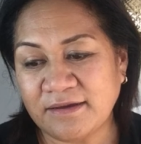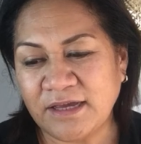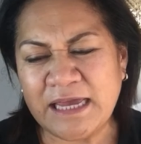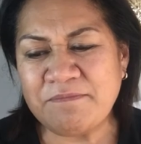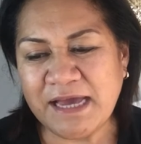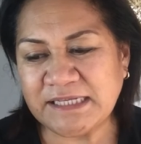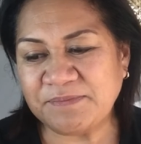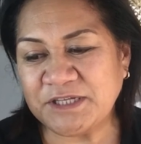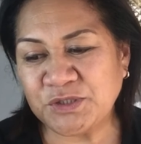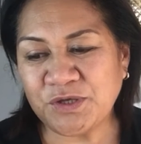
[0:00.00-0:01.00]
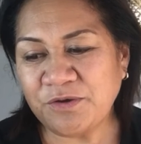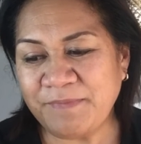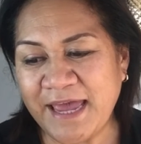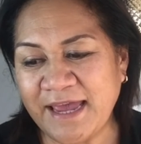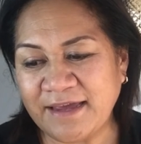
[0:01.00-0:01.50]
He makes me so
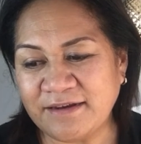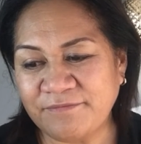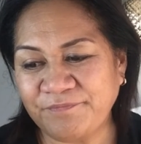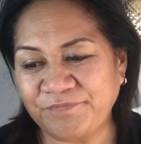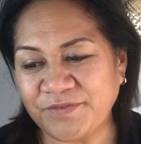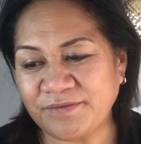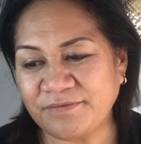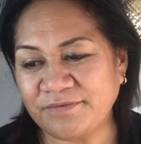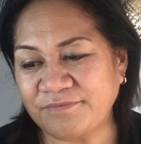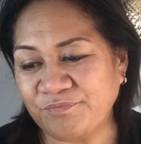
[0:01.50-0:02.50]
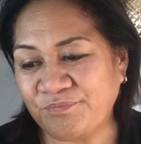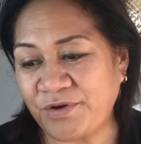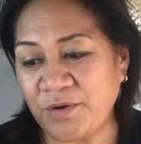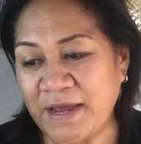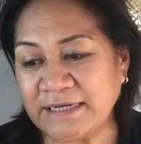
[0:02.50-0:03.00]
mad.
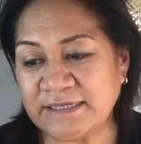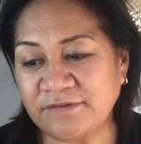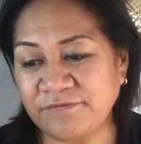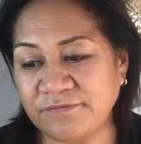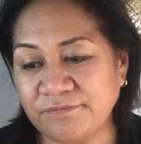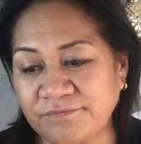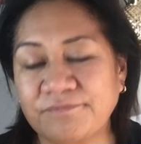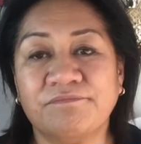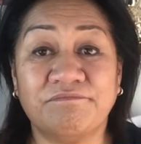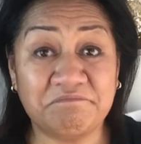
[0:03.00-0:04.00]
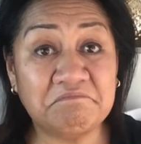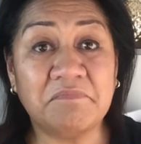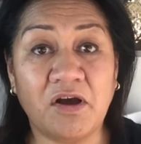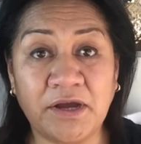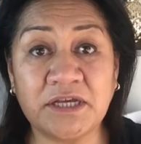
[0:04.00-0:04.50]
Proactive,
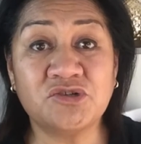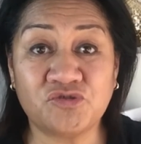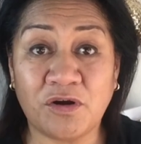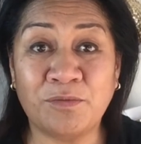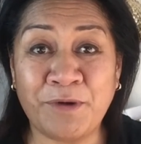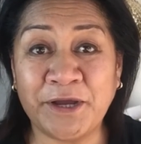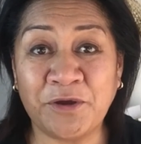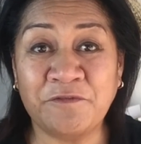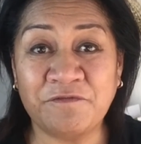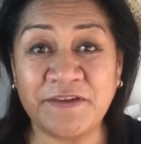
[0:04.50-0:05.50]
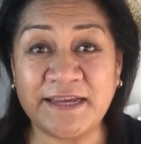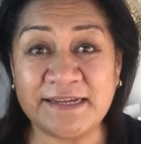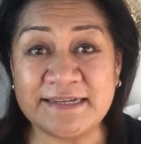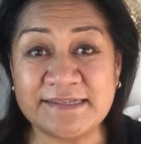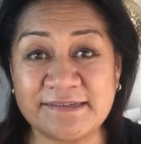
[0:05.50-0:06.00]
I control my own
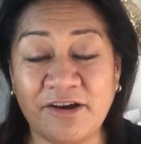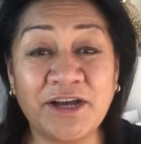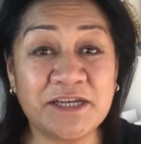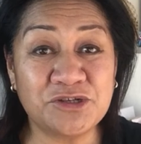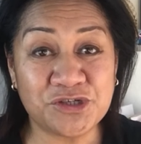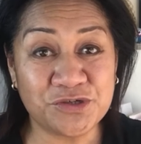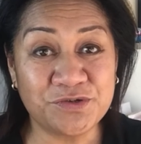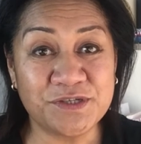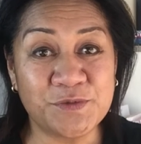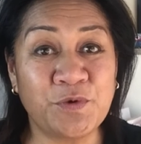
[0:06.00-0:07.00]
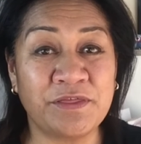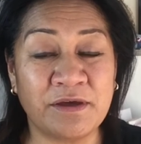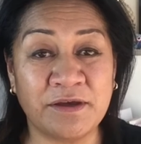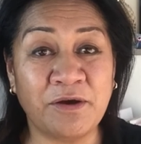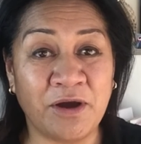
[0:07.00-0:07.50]
feelings. I can choose
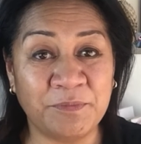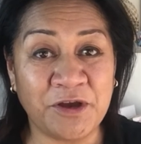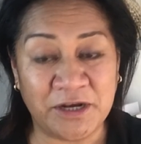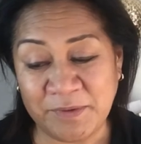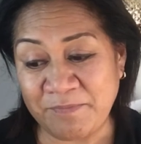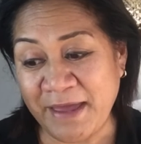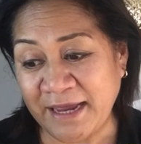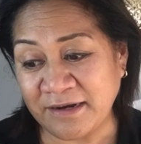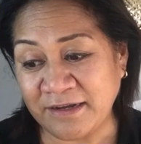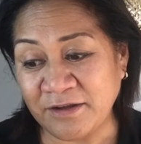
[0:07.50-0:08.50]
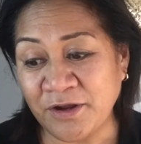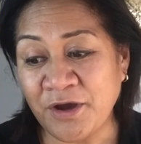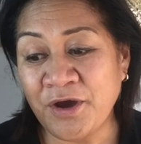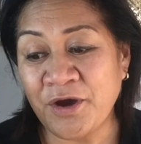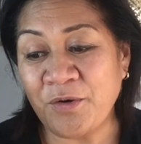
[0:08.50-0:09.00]
whether I'm going to be mad at it
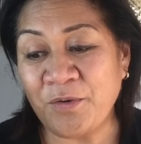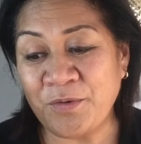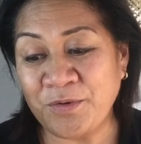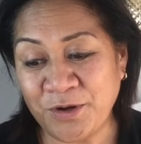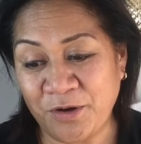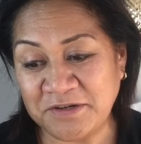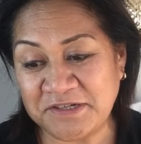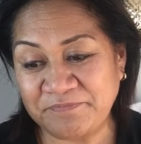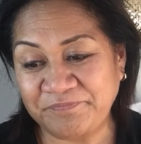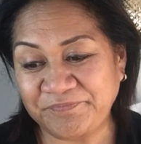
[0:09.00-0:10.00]
or not.